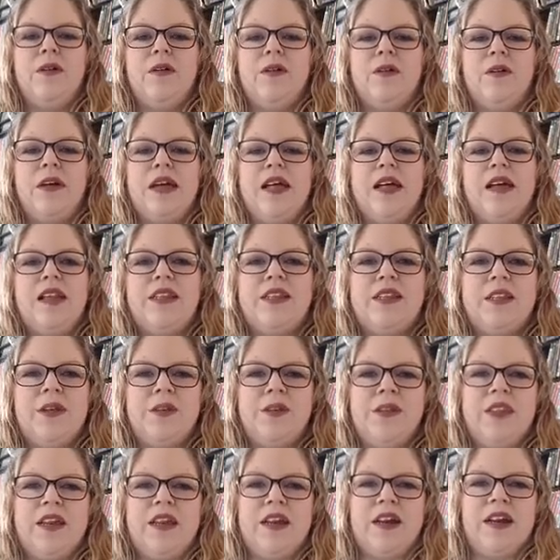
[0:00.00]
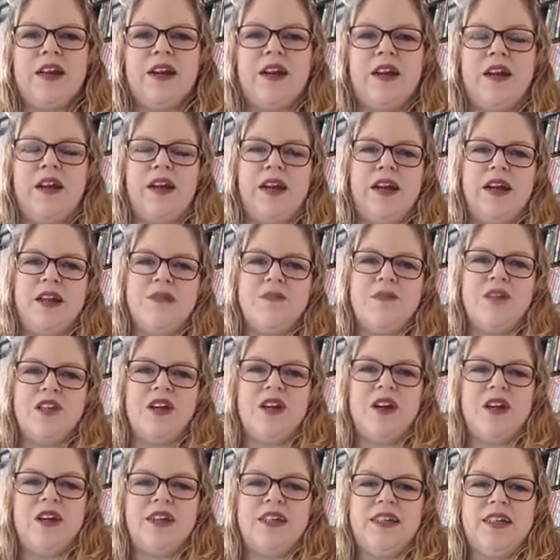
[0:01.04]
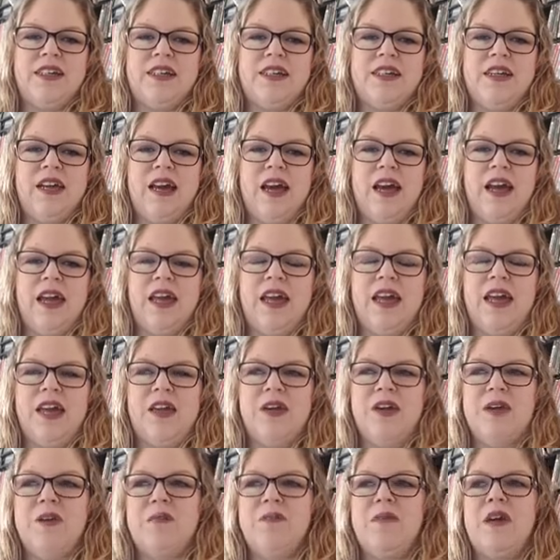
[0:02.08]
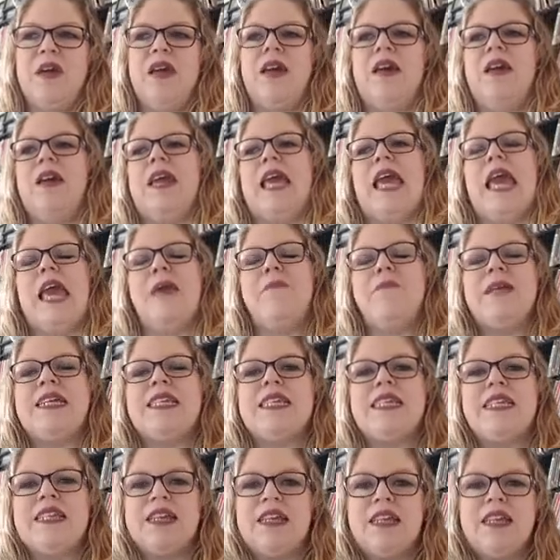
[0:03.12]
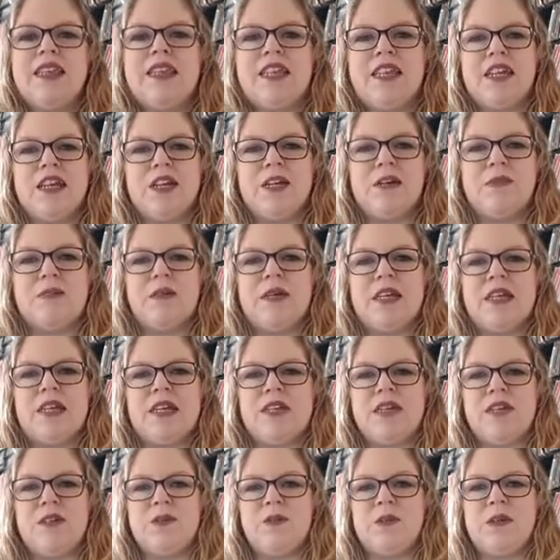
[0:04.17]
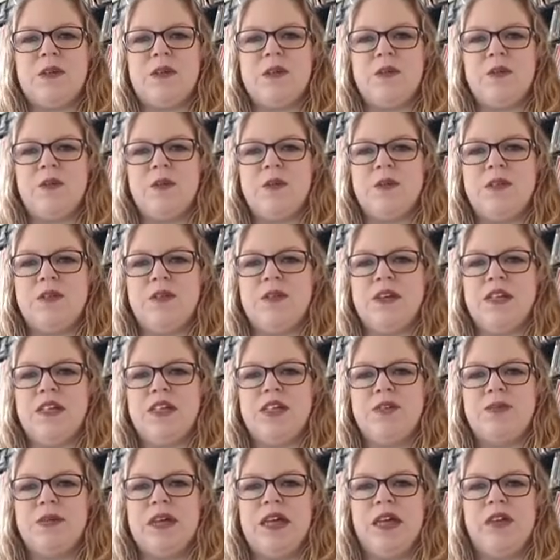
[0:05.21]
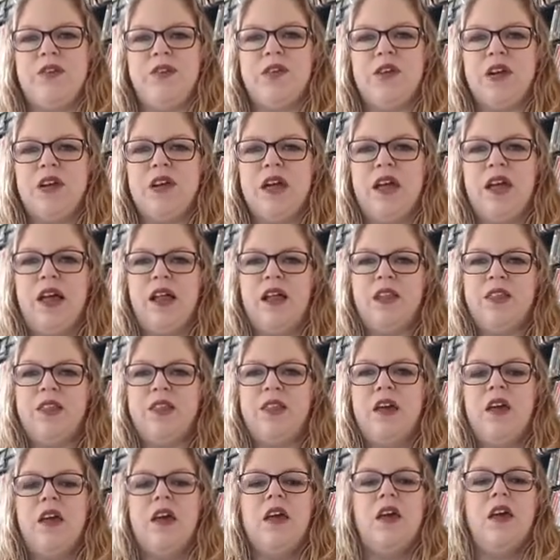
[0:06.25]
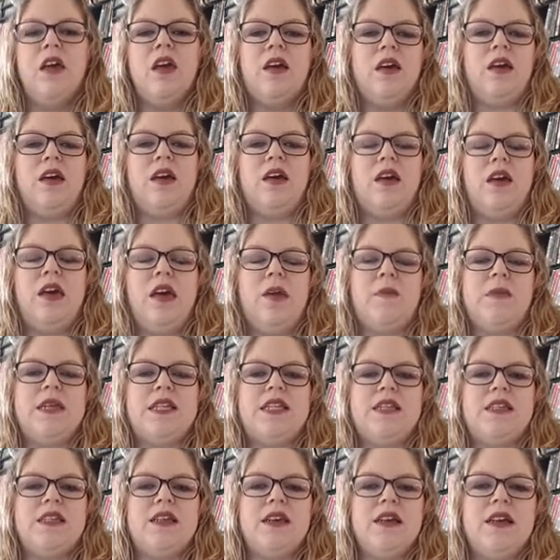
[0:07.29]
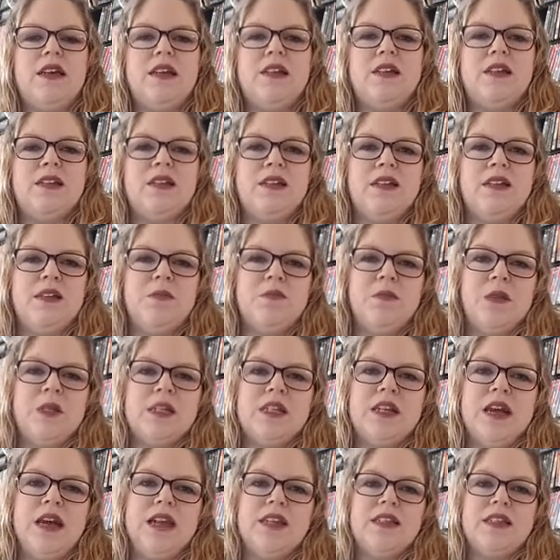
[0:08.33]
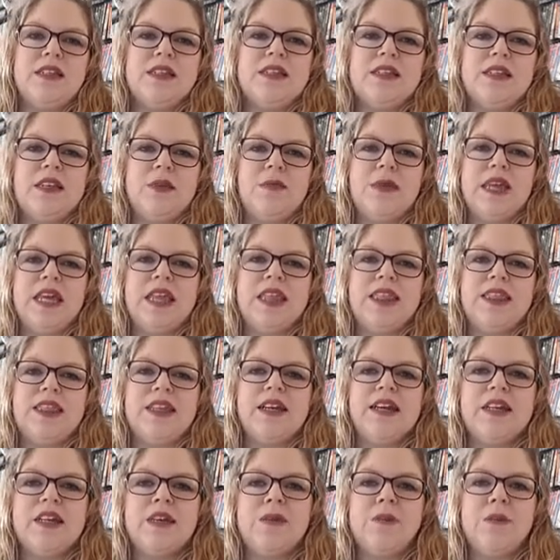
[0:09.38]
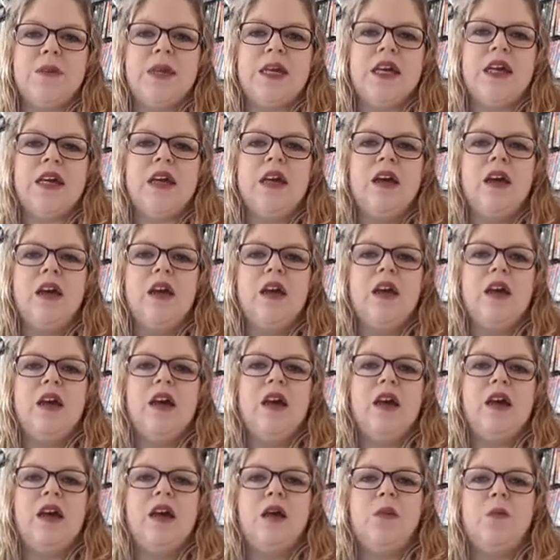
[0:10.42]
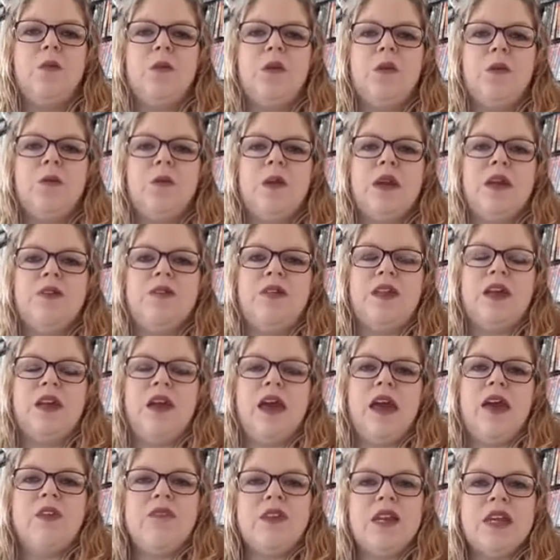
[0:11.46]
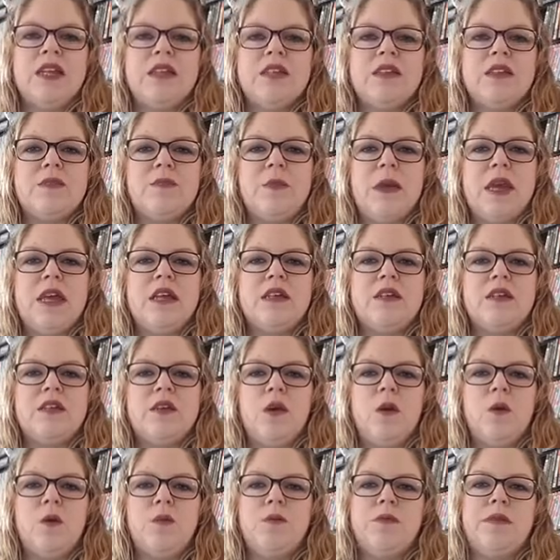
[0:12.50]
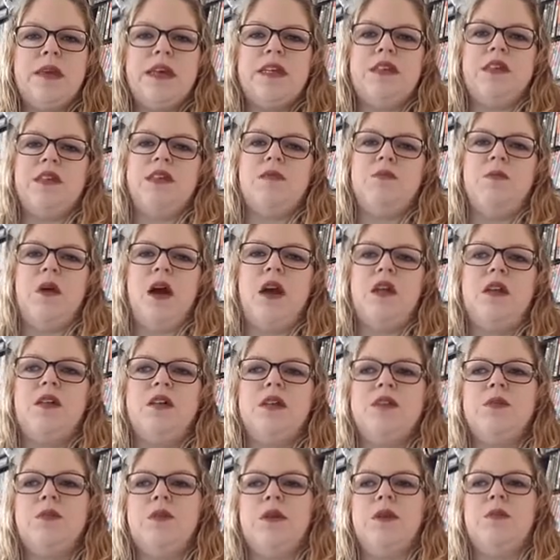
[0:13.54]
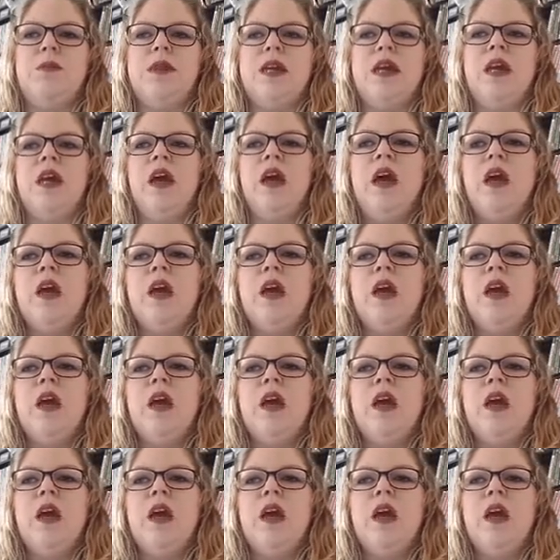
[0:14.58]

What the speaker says: Well, hello there. I am Tanya. I am an MST therapist with North Range Behavioral Health. MST is the multi-systemic therapy. We're one of the evidence-based, home-based models where we